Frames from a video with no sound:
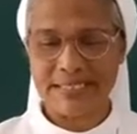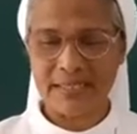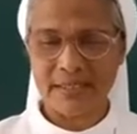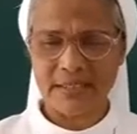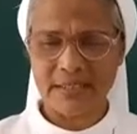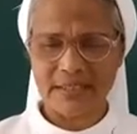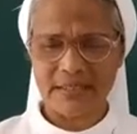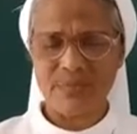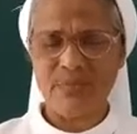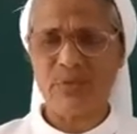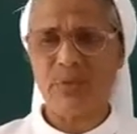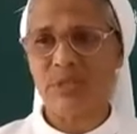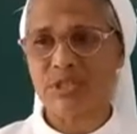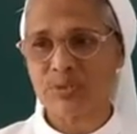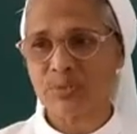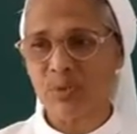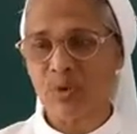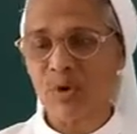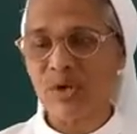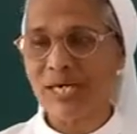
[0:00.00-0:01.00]
It's a
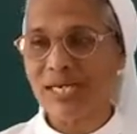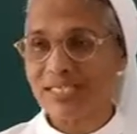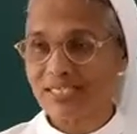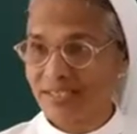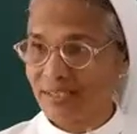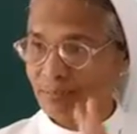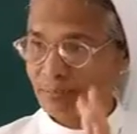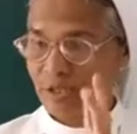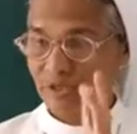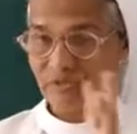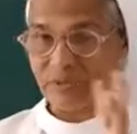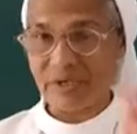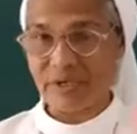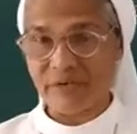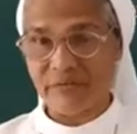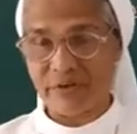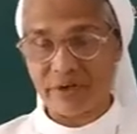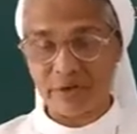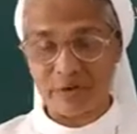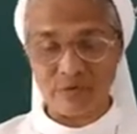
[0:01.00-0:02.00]
small lesson but
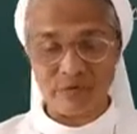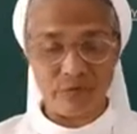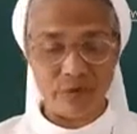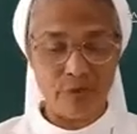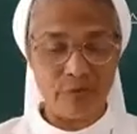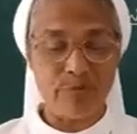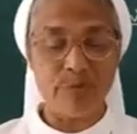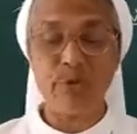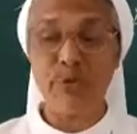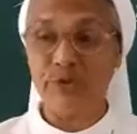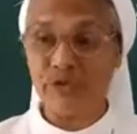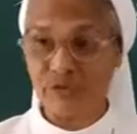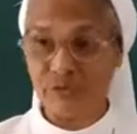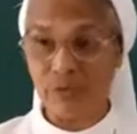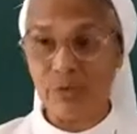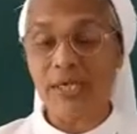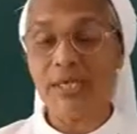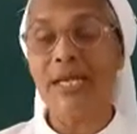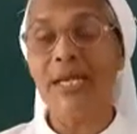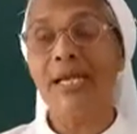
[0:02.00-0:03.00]
very wonderful,
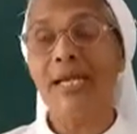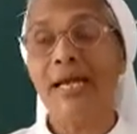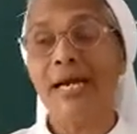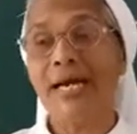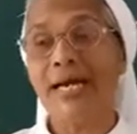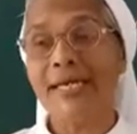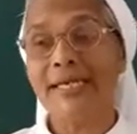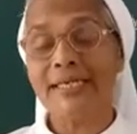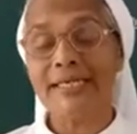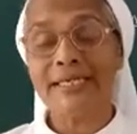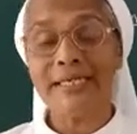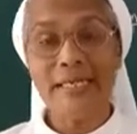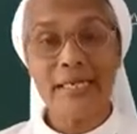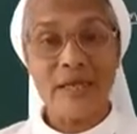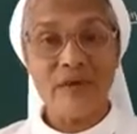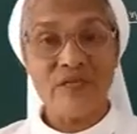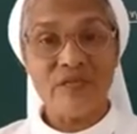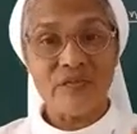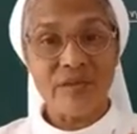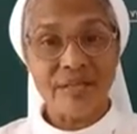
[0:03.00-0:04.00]
beautiful and
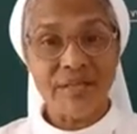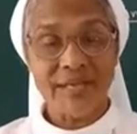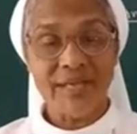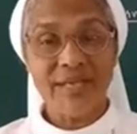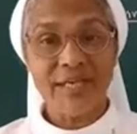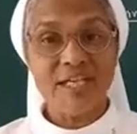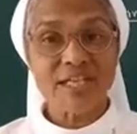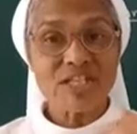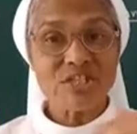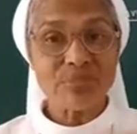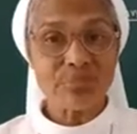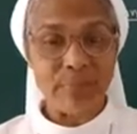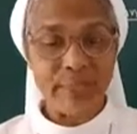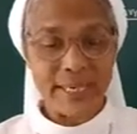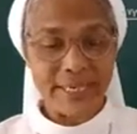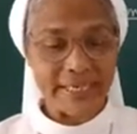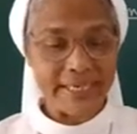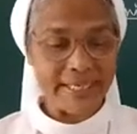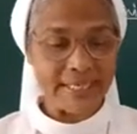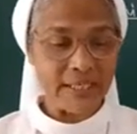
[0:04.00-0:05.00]
very
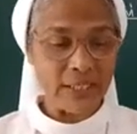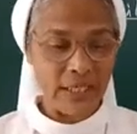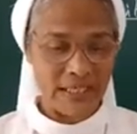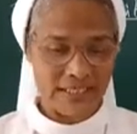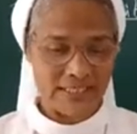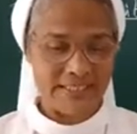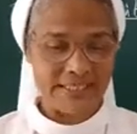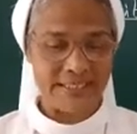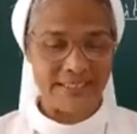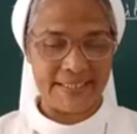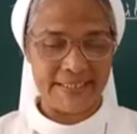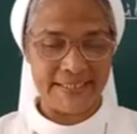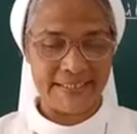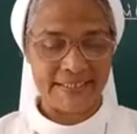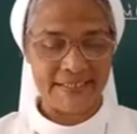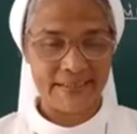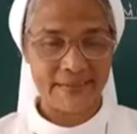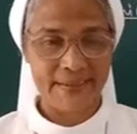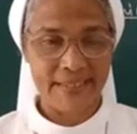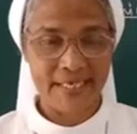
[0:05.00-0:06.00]
inspiring lesson.
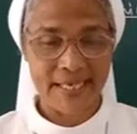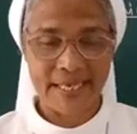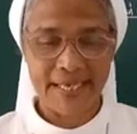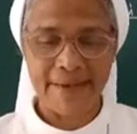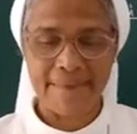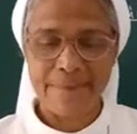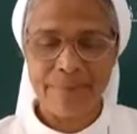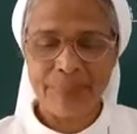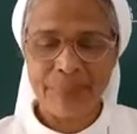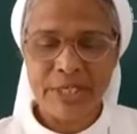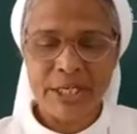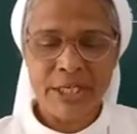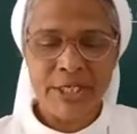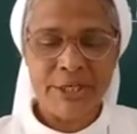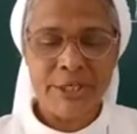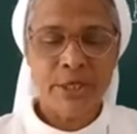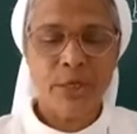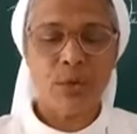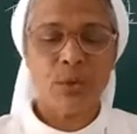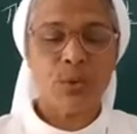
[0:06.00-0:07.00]
Okay?
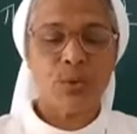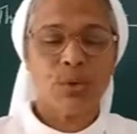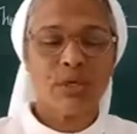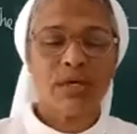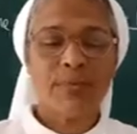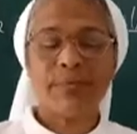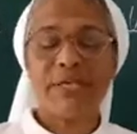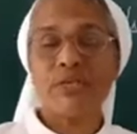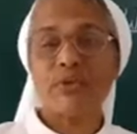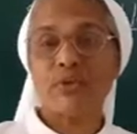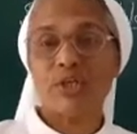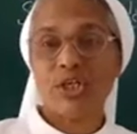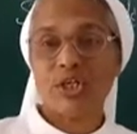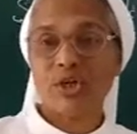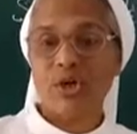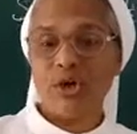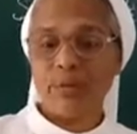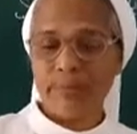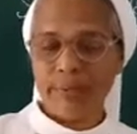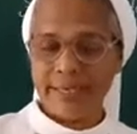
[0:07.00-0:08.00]
Now, coming to the
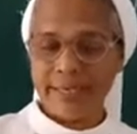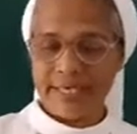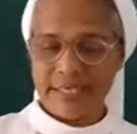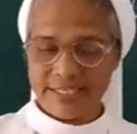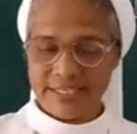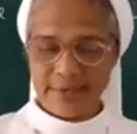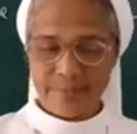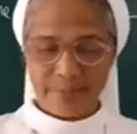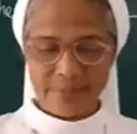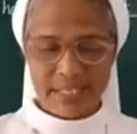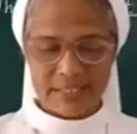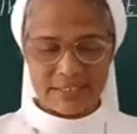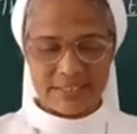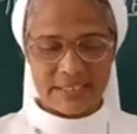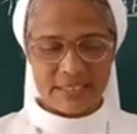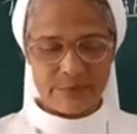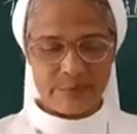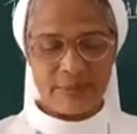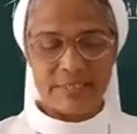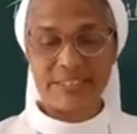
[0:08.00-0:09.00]
comprehension
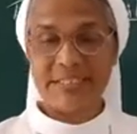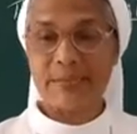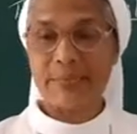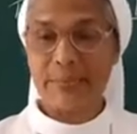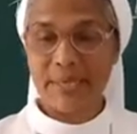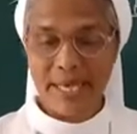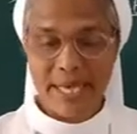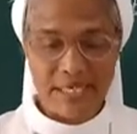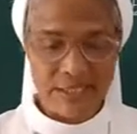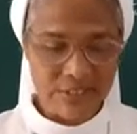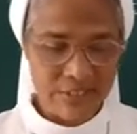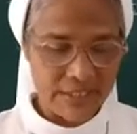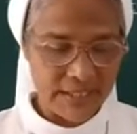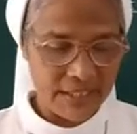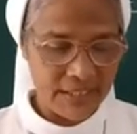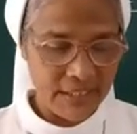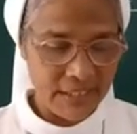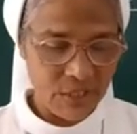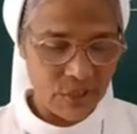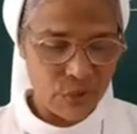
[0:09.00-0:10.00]
passage, page number
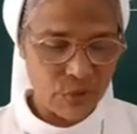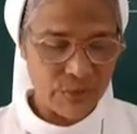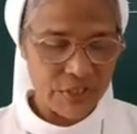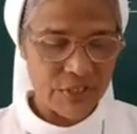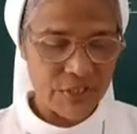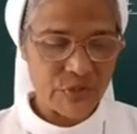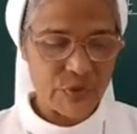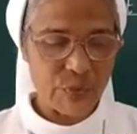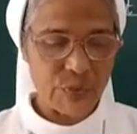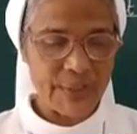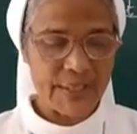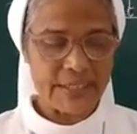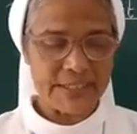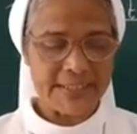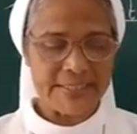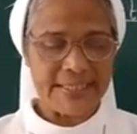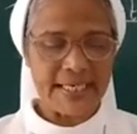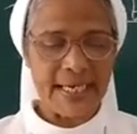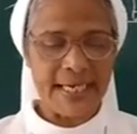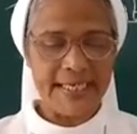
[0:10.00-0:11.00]
80, you just
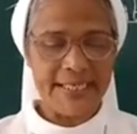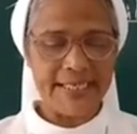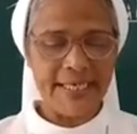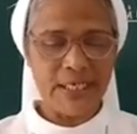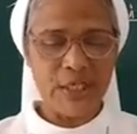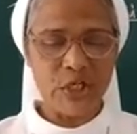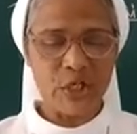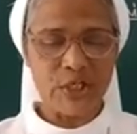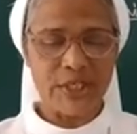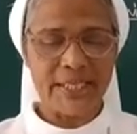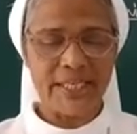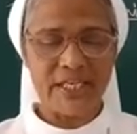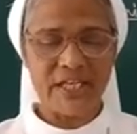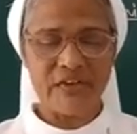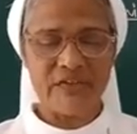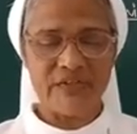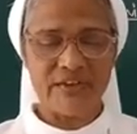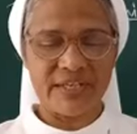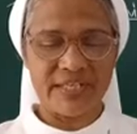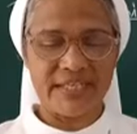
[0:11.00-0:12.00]
read. Standing on the
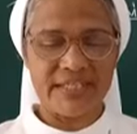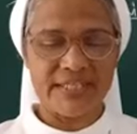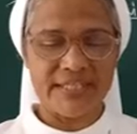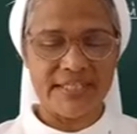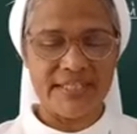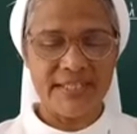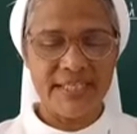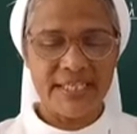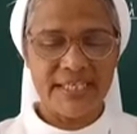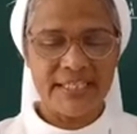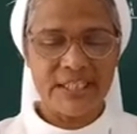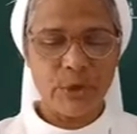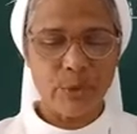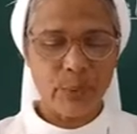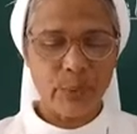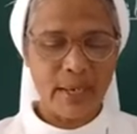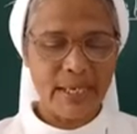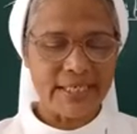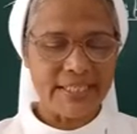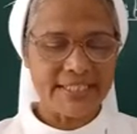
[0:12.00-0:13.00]
Everest, the
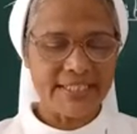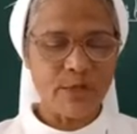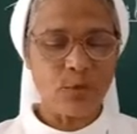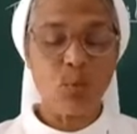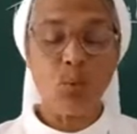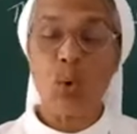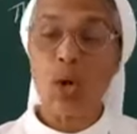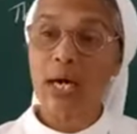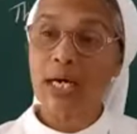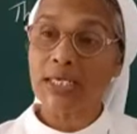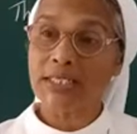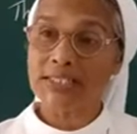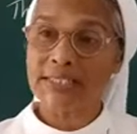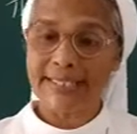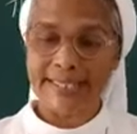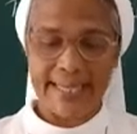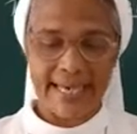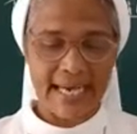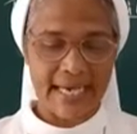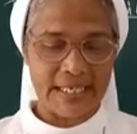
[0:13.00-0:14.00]
writer
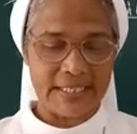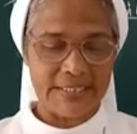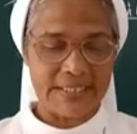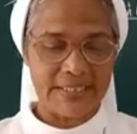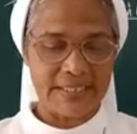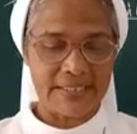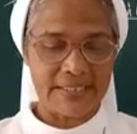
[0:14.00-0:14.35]
was dash.